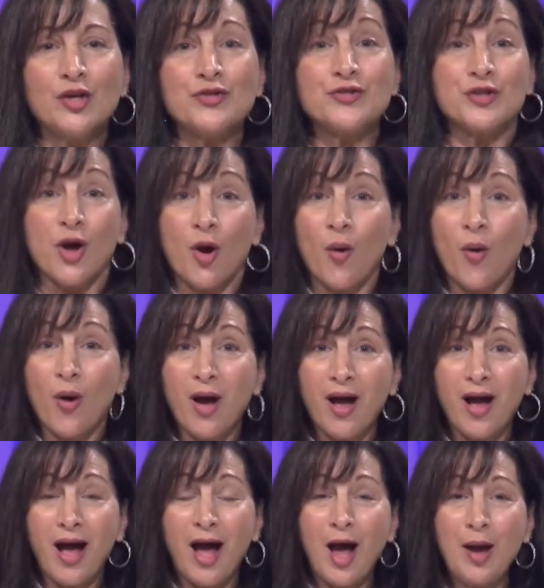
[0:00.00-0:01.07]
So
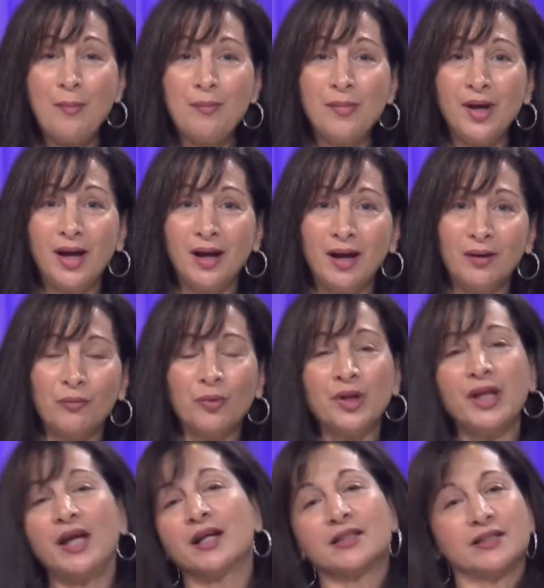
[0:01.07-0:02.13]
I'm uh,
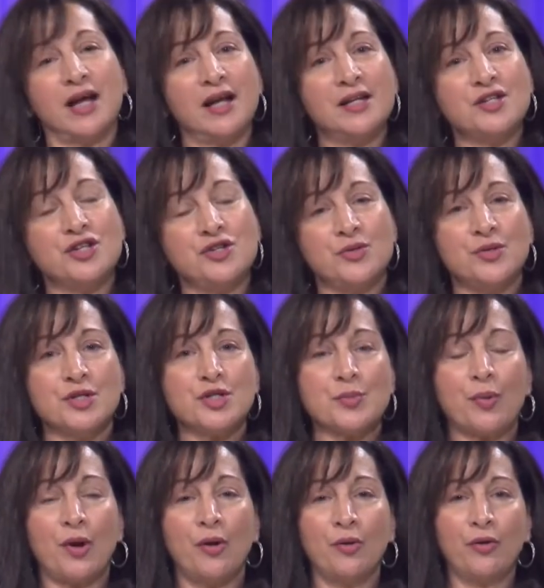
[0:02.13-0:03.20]
really excited to do this
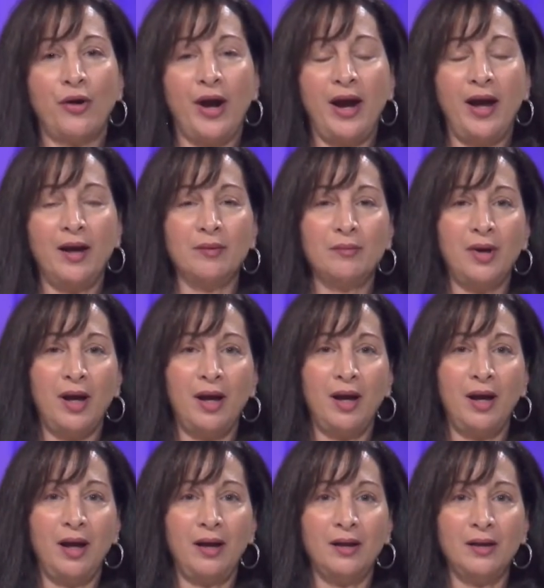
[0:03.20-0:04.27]
program.
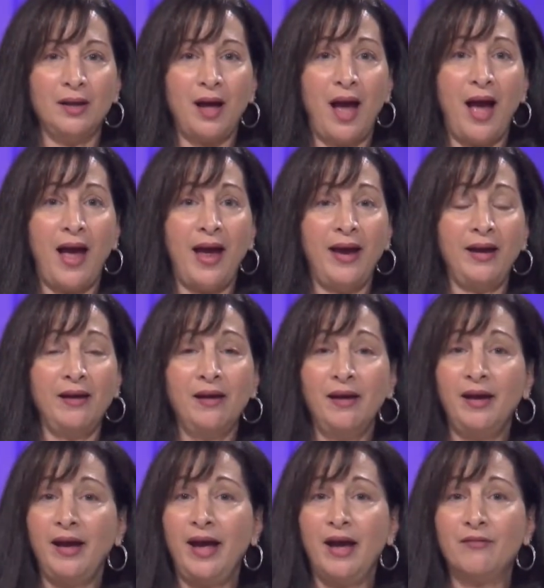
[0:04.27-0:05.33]
Uh, I
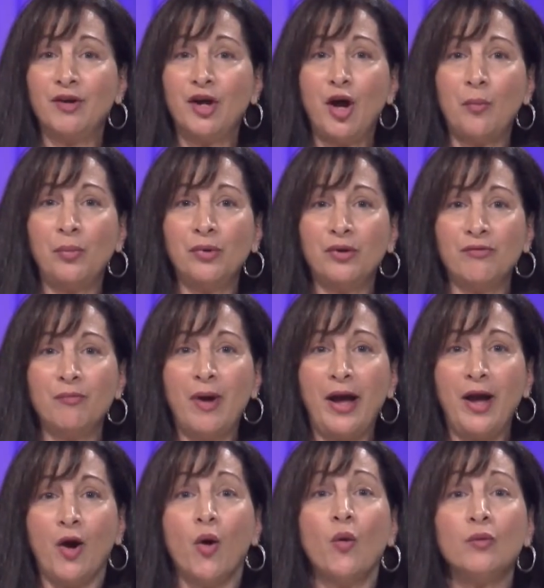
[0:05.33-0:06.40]
have a couple of
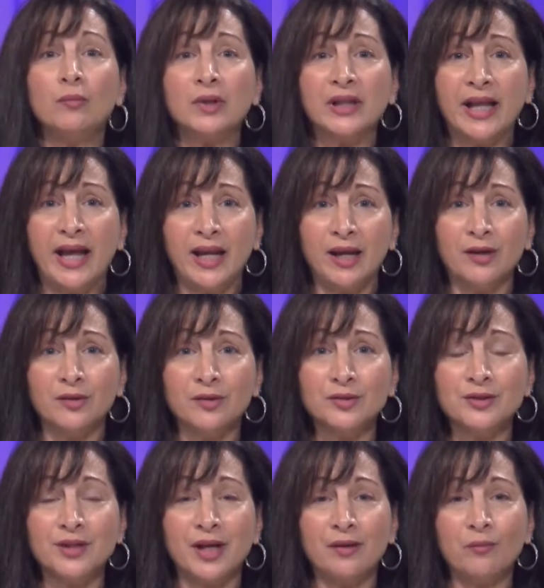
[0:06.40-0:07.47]
my own
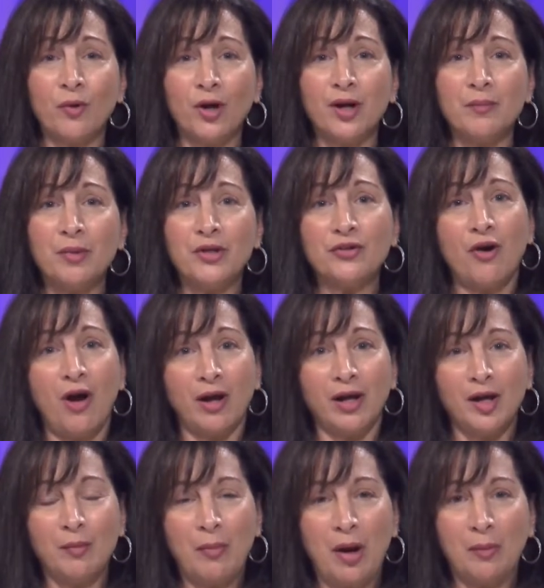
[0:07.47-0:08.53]
millennials, and we're going to be
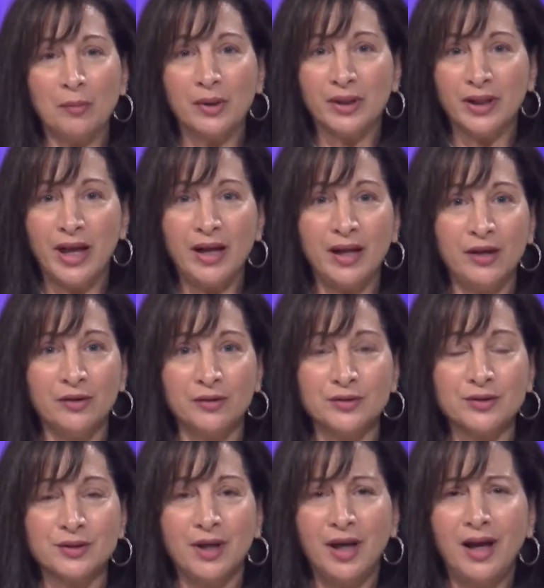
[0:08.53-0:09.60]
talking about
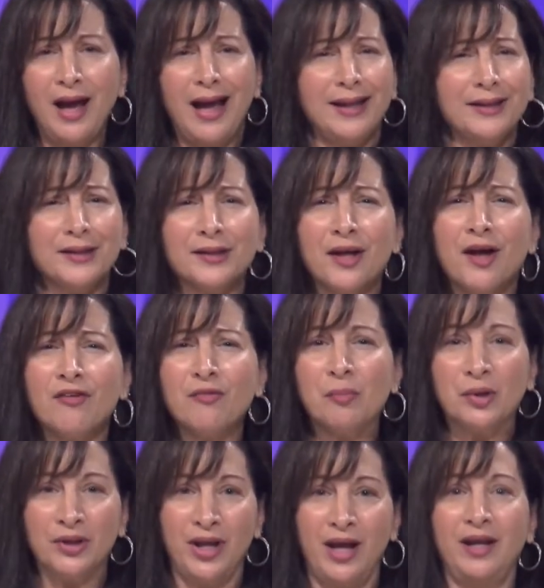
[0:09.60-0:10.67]
millennials. I love
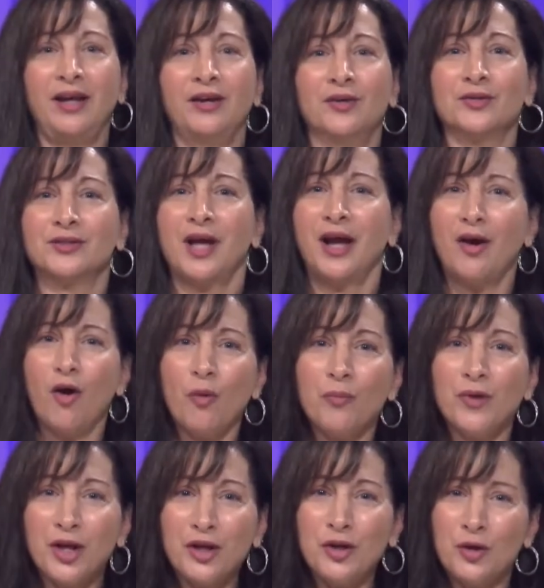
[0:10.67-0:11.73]
millennials. I
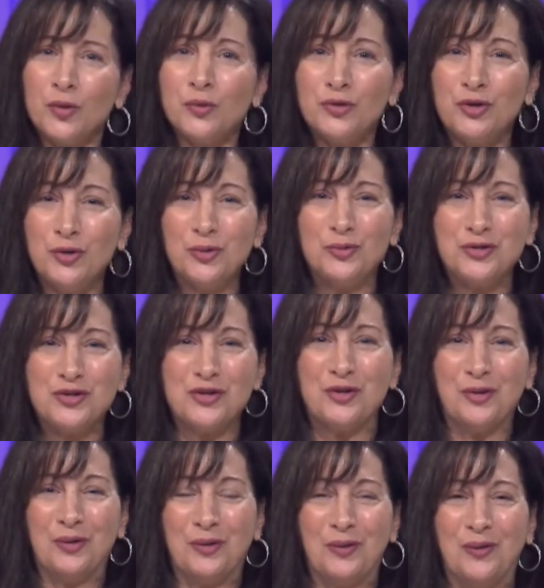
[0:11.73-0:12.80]
hope that you do
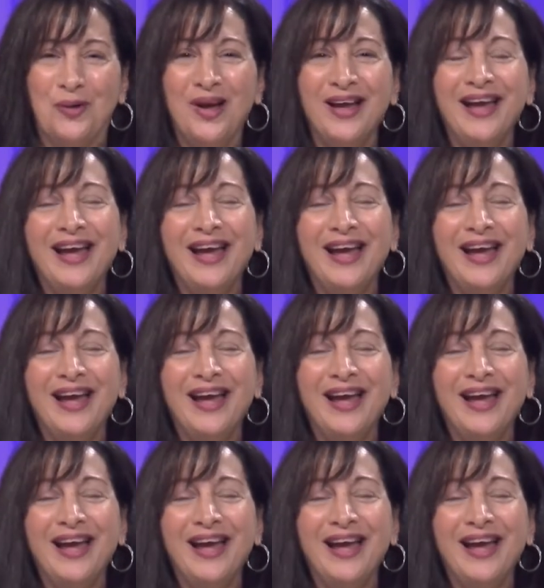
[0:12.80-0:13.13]
too.